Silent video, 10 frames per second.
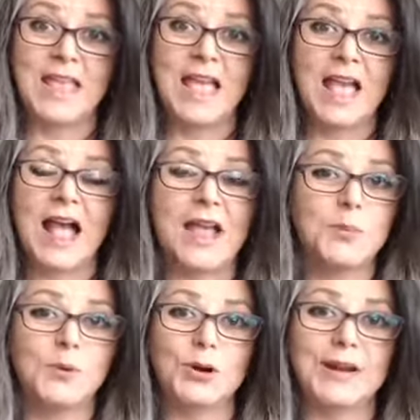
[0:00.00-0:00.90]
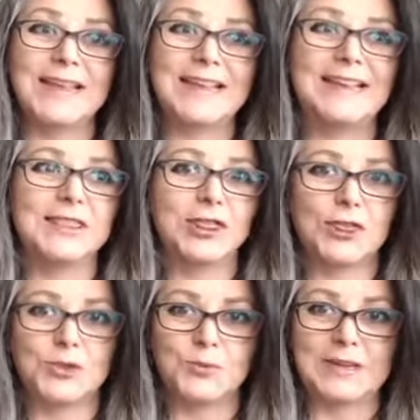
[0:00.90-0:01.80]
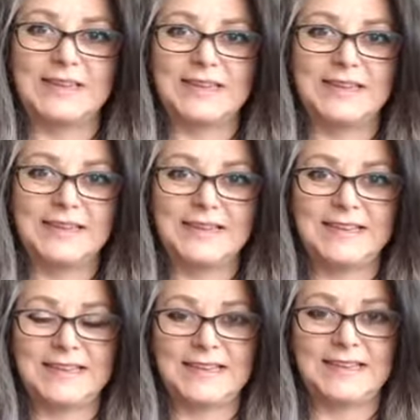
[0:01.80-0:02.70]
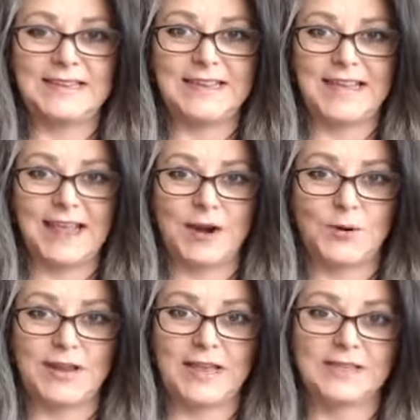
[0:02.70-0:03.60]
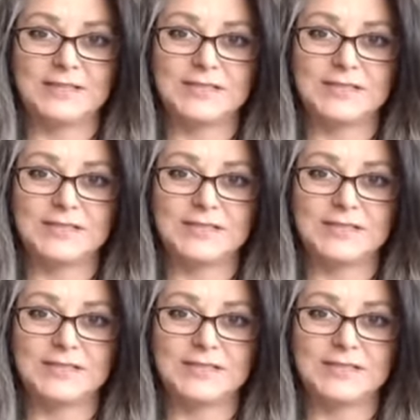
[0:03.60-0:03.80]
I work in three key areas.